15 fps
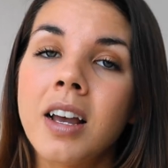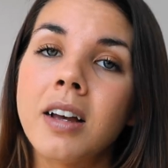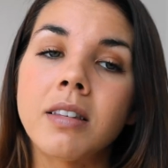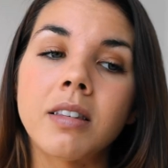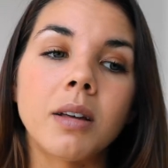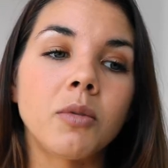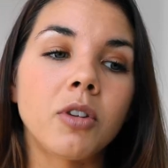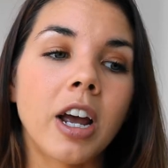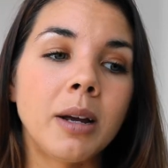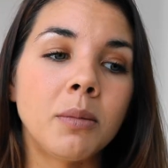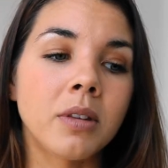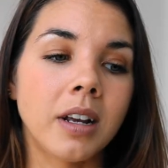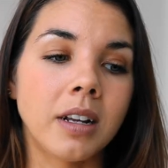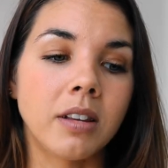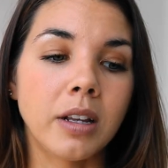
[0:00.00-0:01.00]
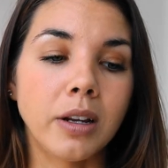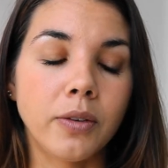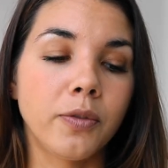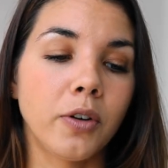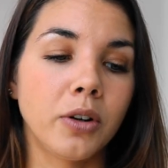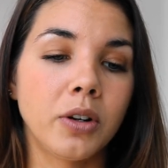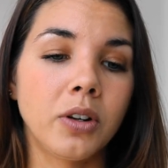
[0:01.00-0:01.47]
Sometimes I see
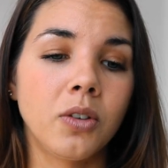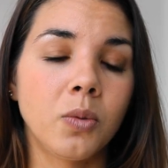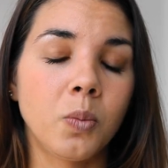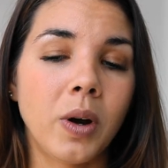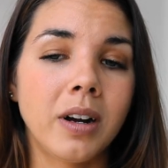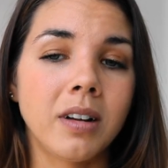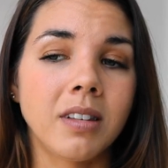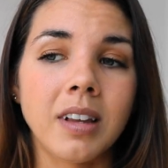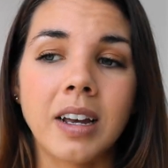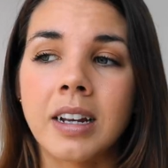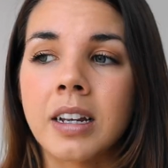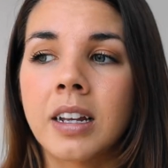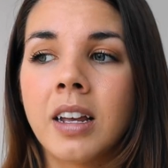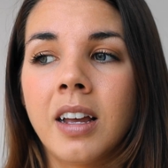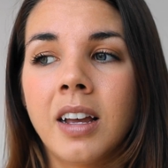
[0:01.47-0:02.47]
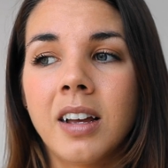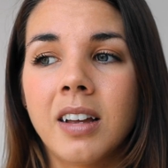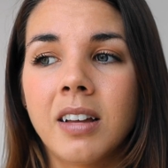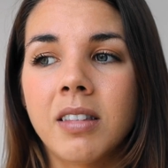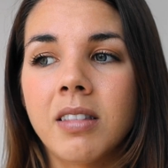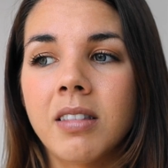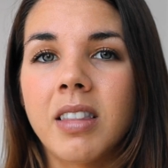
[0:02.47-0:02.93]
photos where it's like,
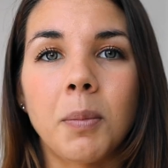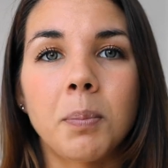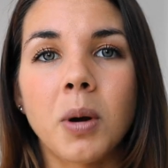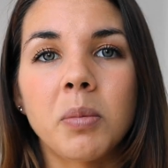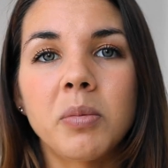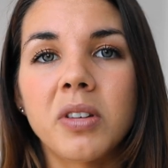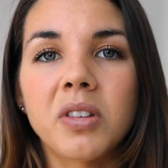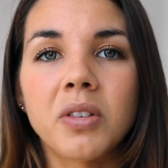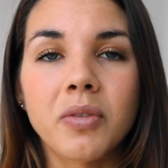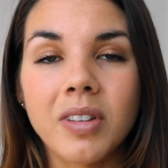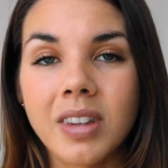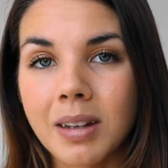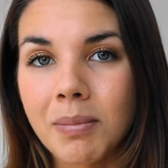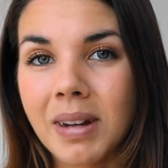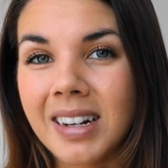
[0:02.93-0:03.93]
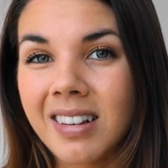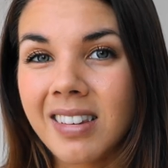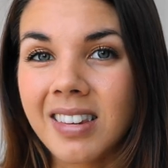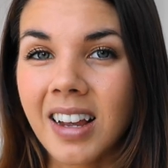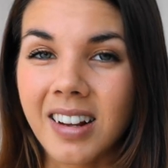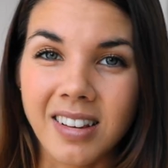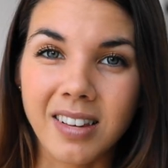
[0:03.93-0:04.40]
that prop doesn't really make
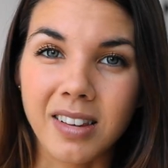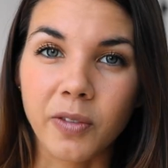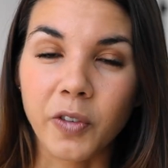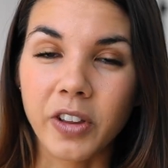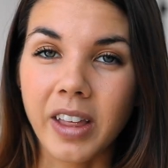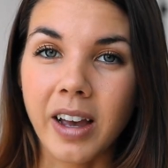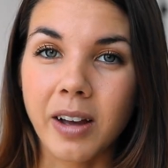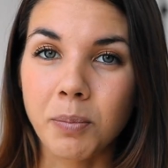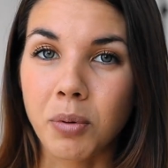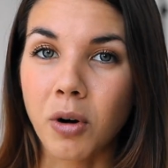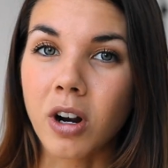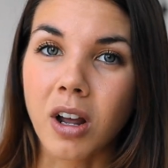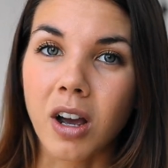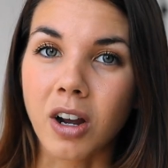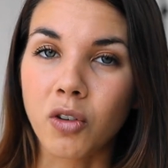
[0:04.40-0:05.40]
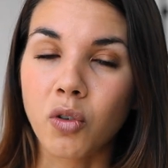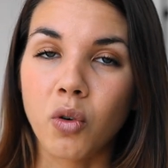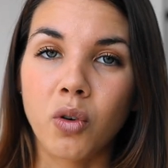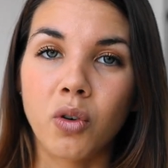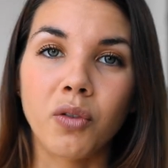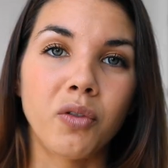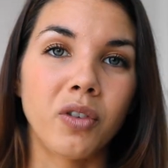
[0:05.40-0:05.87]
sense for that product
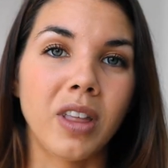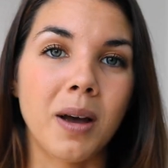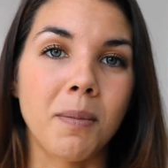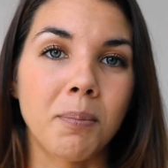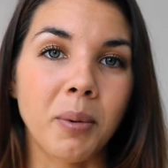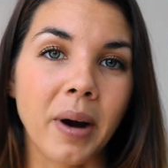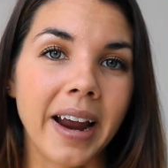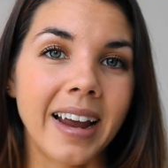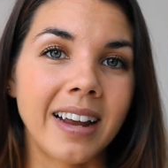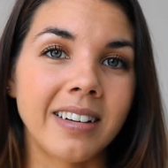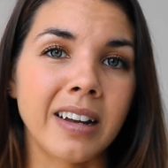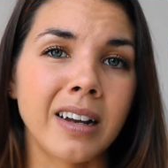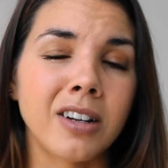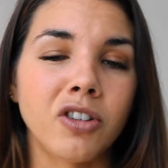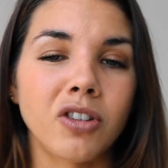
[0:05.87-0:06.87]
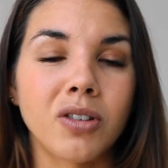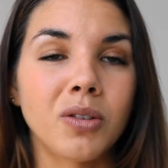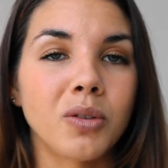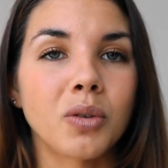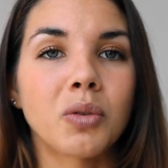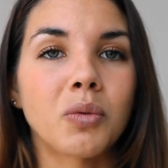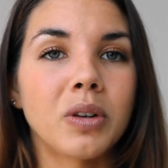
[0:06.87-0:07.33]
or for that brand and it just
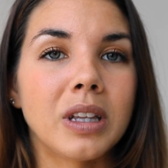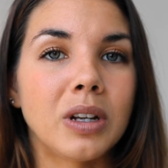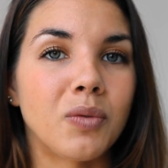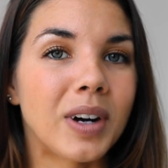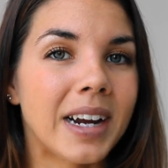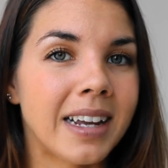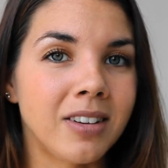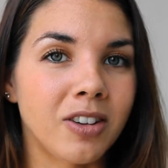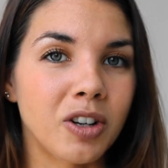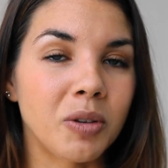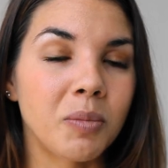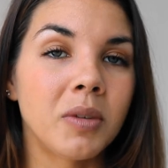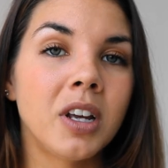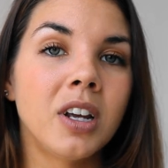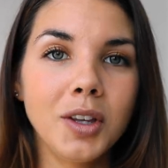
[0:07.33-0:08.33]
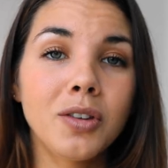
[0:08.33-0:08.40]
looks really random.